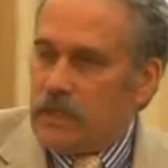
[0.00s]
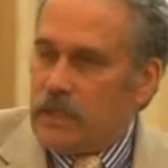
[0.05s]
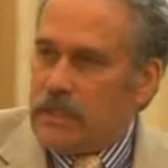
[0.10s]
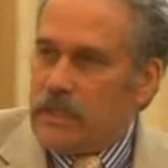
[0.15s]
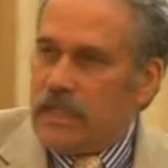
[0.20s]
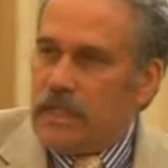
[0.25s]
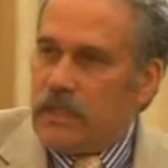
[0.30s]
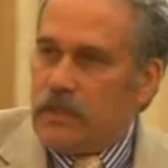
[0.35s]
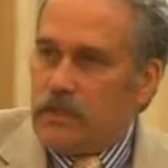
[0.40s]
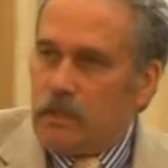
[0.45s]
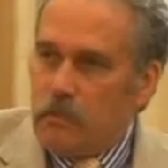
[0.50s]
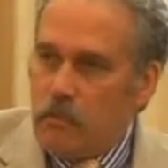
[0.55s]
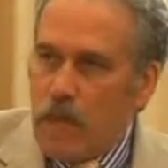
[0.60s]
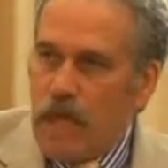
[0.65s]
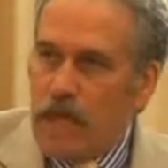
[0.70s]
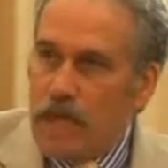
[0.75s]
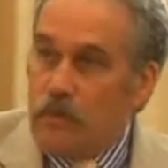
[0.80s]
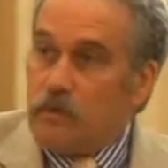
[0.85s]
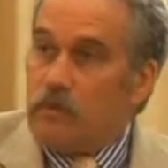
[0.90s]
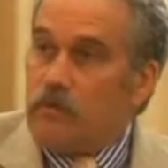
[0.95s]
is a
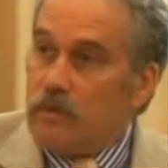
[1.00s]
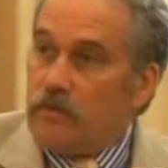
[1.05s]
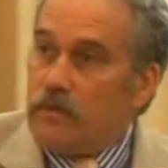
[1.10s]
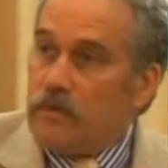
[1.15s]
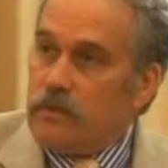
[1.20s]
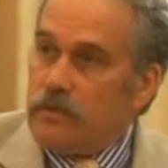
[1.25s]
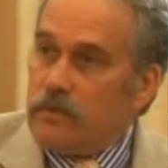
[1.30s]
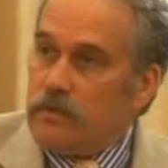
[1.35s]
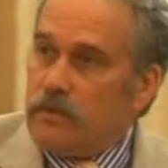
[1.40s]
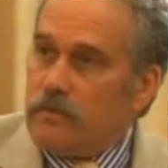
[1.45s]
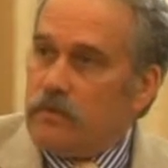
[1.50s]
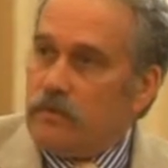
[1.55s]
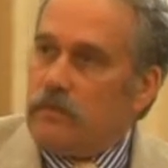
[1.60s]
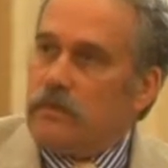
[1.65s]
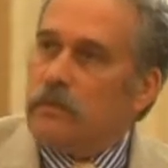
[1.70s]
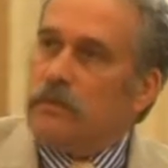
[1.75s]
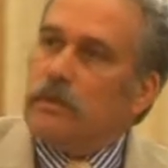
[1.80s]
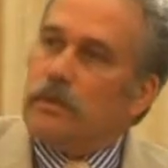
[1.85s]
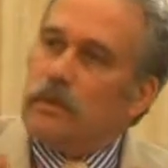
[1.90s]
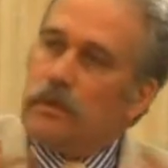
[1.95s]
demand-driven
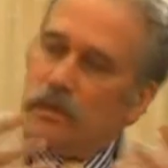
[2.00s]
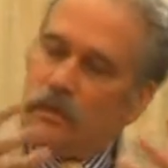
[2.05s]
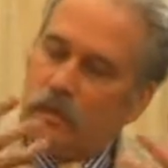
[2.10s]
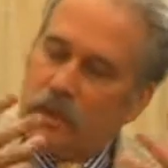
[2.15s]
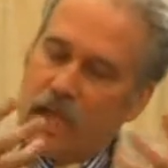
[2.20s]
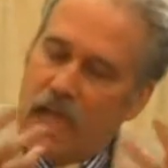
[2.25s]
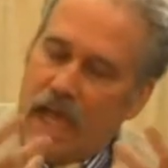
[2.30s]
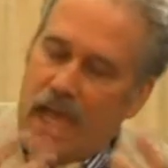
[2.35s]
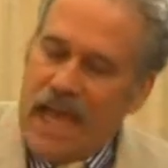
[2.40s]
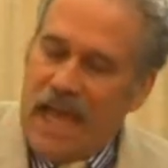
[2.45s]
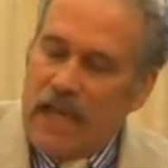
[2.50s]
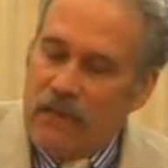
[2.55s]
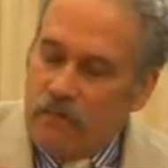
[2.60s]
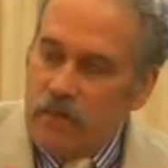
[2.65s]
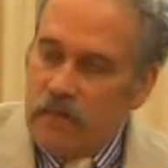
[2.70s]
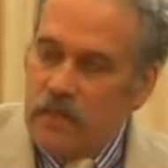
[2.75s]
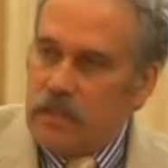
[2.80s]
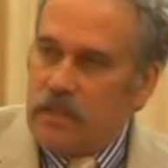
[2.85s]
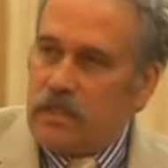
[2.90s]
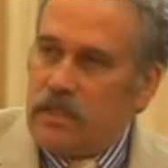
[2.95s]

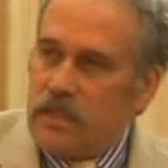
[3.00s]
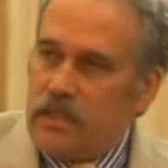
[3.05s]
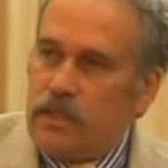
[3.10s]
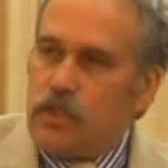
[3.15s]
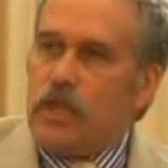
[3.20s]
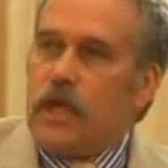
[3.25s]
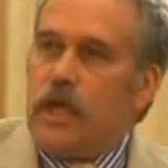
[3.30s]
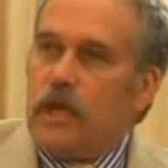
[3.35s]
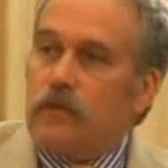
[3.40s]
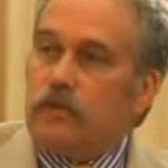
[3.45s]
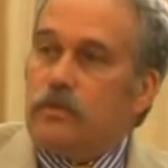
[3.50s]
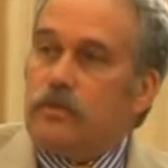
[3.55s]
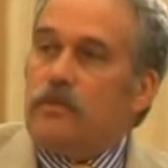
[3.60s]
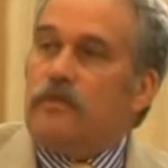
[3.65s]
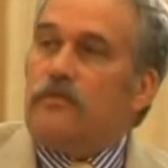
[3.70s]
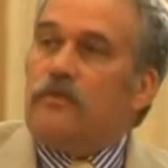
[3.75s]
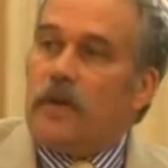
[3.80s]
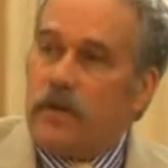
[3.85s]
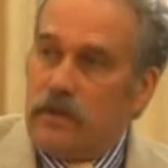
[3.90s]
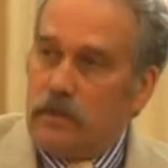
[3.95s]
advocacy challenge
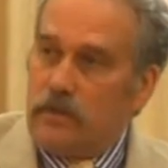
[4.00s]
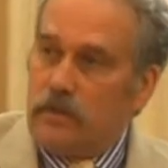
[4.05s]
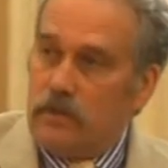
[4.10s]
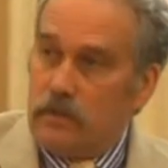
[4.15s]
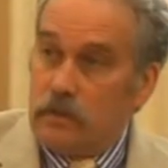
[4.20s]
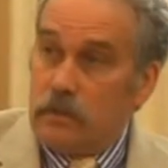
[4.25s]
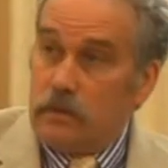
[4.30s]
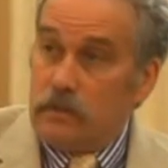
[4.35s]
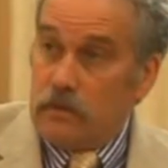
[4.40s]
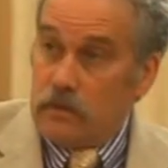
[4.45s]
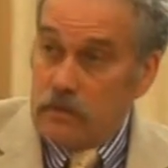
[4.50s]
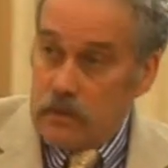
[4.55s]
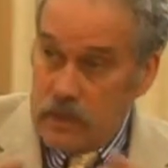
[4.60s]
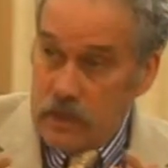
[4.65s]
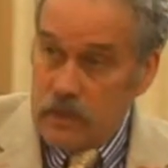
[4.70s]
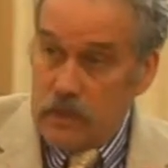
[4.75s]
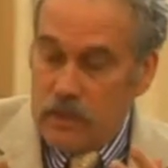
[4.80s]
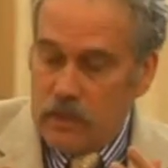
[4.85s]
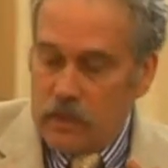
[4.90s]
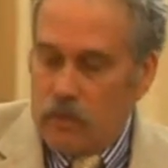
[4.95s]
fund
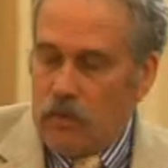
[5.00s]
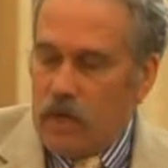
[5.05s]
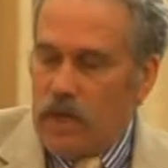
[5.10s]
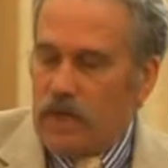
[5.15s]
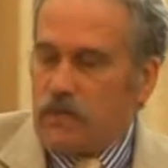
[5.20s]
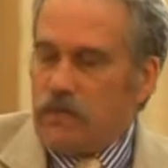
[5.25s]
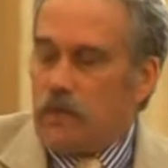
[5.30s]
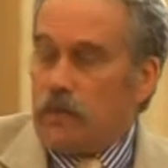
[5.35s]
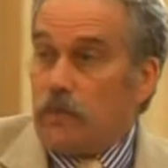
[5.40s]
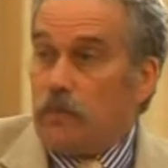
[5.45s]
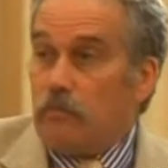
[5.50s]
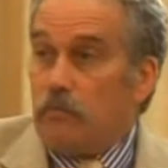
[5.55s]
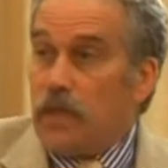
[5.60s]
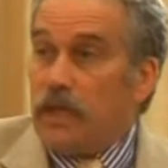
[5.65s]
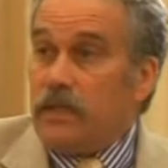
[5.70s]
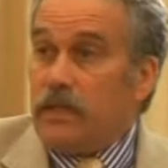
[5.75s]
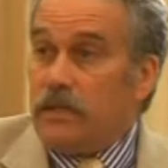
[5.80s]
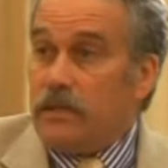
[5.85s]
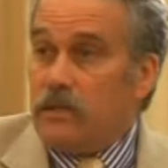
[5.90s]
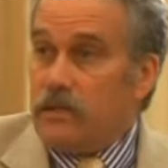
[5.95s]
such that grants are
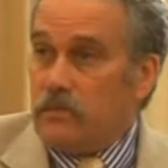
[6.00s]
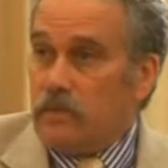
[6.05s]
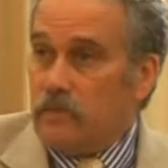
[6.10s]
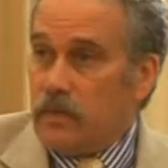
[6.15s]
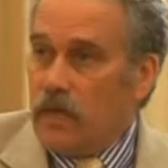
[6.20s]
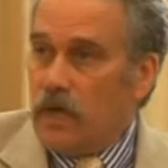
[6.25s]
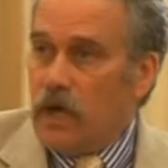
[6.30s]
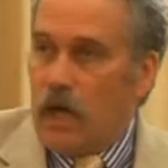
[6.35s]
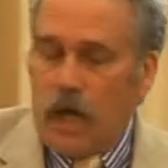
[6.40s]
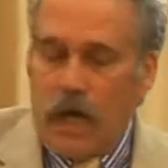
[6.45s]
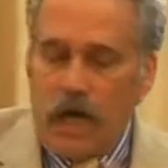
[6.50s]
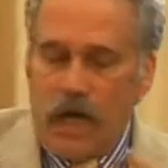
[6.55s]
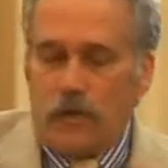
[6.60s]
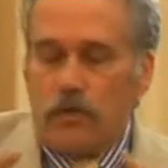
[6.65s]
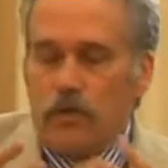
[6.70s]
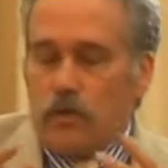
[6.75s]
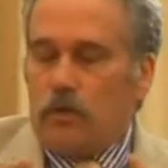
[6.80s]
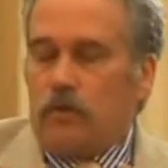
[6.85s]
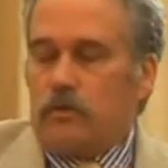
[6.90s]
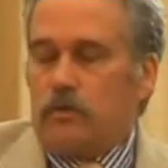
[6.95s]
competitive. I
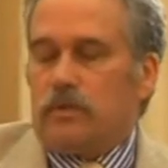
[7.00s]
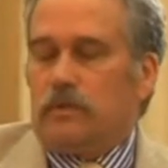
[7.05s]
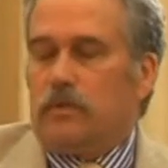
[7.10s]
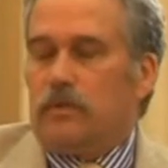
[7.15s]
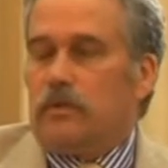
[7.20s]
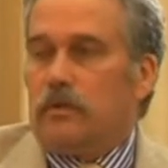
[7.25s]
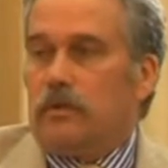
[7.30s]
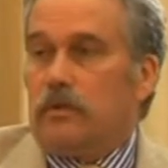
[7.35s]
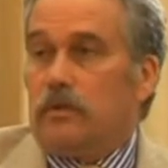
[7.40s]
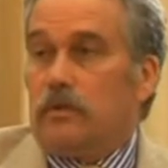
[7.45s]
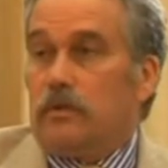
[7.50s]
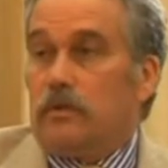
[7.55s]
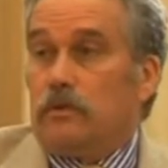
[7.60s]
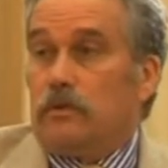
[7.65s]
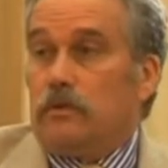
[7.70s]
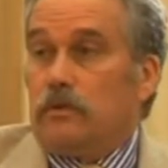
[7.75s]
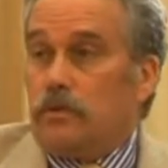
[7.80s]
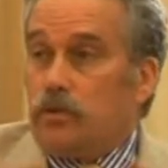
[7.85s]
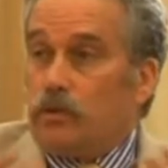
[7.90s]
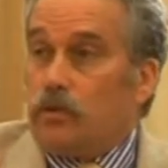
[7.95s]
don't
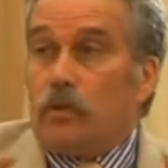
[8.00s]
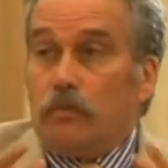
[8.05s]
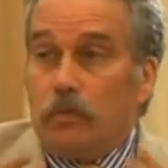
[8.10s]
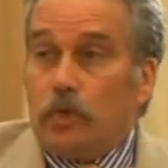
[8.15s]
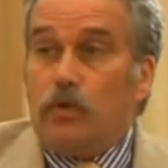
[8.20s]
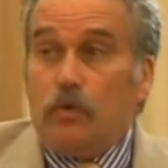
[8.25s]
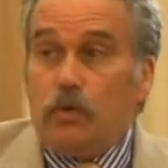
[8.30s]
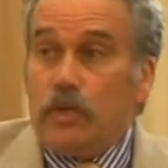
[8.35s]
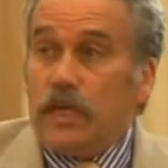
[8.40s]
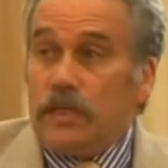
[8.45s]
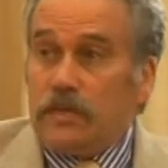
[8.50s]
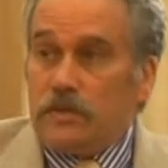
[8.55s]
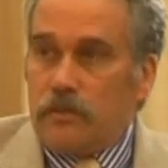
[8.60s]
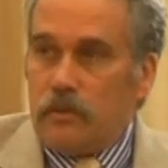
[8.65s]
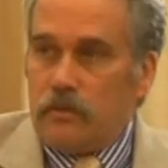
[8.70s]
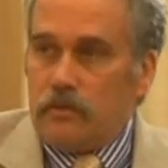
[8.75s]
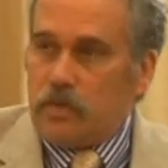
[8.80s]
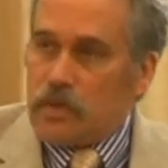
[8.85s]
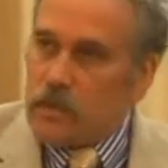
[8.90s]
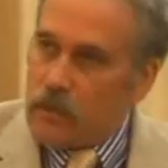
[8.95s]
determine who gets
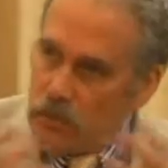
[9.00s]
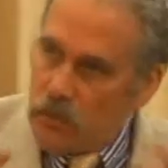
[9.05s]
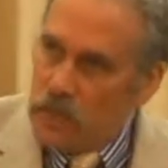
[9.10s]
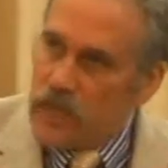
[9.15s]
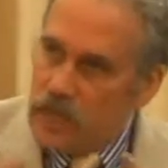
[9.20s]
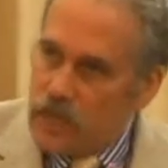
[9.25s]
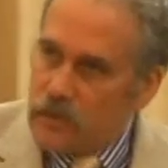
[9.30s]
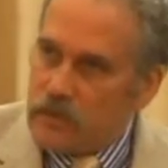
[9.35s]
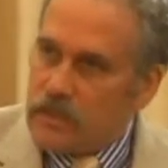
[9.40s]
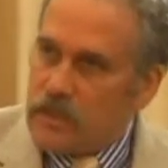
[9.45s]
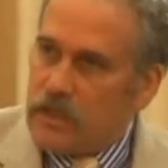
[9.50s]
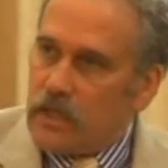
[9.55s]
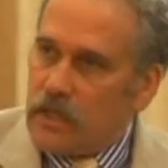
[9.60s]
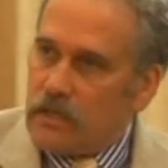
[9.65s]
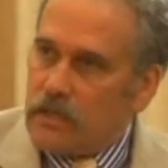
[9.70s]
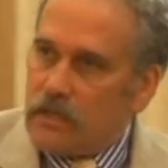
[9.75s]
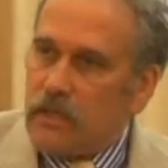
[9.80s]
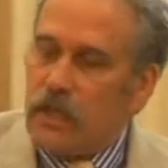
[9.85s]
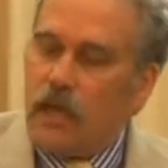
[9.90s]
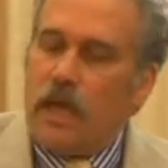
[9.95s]
them, somebody else
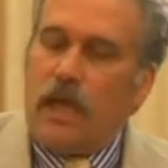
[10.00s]
does.